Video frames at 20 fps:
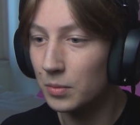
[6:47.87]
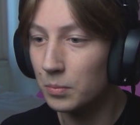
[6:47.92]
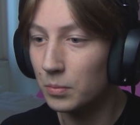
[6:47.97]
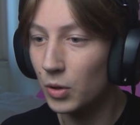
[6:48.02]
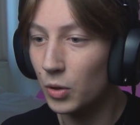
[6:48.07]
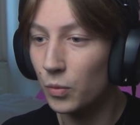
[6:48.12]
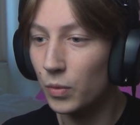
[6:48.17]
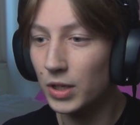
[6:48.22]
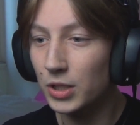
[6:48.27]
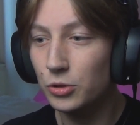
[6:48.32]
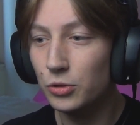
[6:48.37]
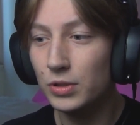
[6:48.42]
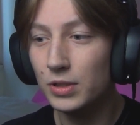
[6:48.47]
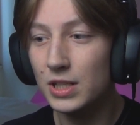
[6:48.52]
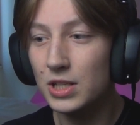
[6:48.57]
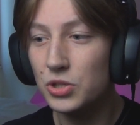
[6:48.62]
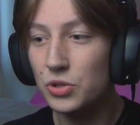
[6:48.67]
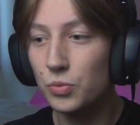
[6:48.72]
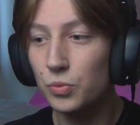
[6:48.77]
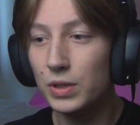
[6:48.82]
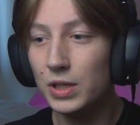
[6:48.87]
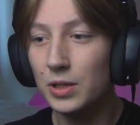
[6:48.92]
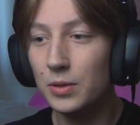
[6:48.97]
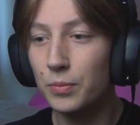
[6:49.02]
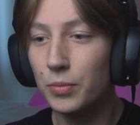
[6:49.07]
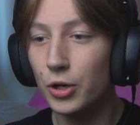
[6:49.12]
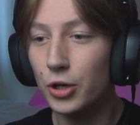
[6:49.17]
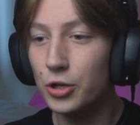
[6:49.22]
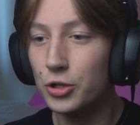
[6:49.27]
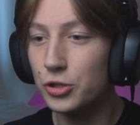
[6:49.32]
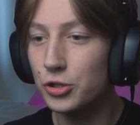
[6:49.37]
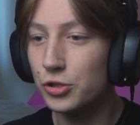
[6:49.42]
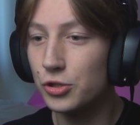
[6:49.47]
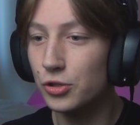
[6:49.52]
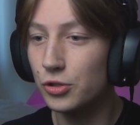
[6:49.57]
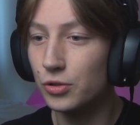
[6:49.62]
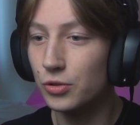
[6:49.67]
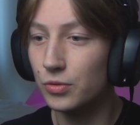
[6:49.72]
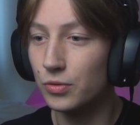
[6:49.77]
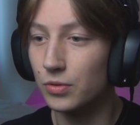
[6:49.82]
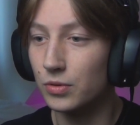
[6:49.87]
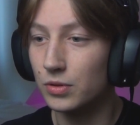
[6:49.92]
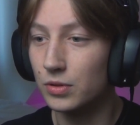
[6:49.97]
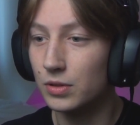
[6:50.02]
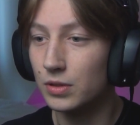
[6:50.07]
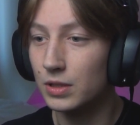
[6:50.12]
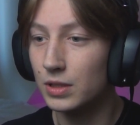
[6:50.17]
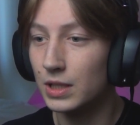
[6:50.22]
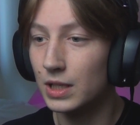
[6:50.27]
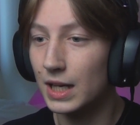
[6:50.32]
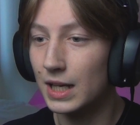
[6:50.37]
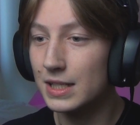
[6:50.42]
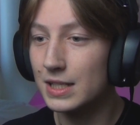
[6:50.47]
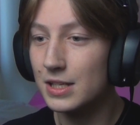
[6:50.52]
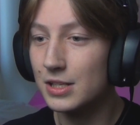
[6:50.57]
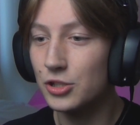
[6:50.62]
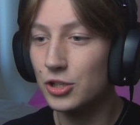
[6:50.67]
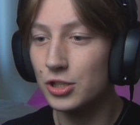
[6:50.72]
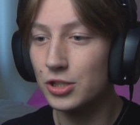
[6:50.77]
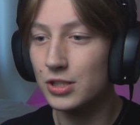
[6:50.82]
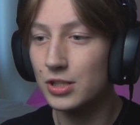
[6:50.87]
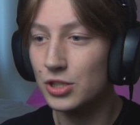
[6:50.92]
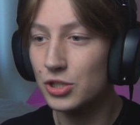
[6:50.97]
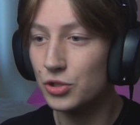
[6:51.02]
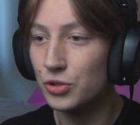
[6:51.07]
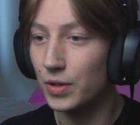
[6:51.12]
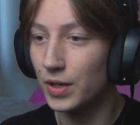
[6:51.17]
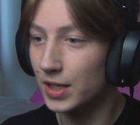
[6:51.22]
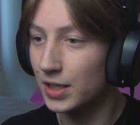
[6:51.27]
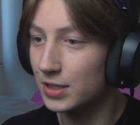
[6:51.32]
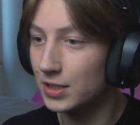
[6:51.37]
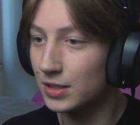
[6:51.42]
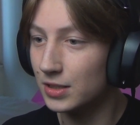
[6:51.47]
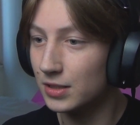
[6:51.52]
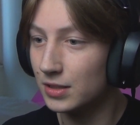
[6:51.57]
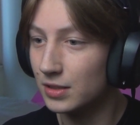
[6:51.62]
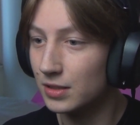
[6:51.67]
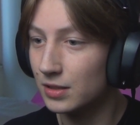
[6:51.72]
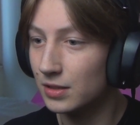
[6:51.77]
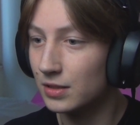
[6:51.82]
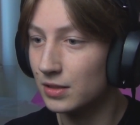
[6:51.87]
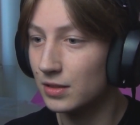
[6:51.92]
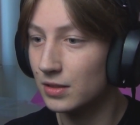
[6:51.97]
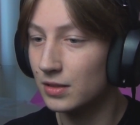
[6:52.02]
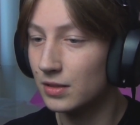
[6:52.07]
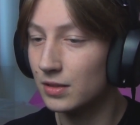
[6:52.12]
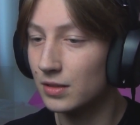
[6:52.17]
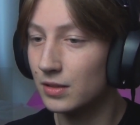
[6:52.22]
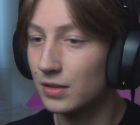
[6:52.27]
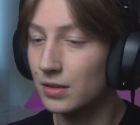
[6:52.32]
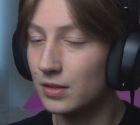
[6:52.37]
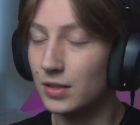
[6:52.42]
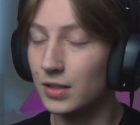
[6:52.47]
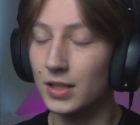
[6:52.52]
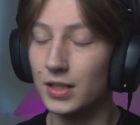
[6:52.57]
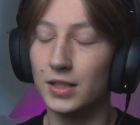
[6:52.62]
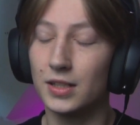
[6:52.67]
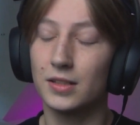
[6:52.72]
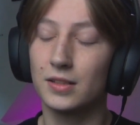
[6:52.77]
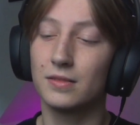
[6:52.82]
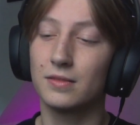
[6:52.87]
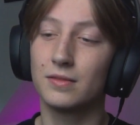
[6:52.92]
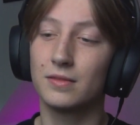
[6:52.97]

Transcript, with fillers: But what do these weak birds do? Is it just distraction? Yeah,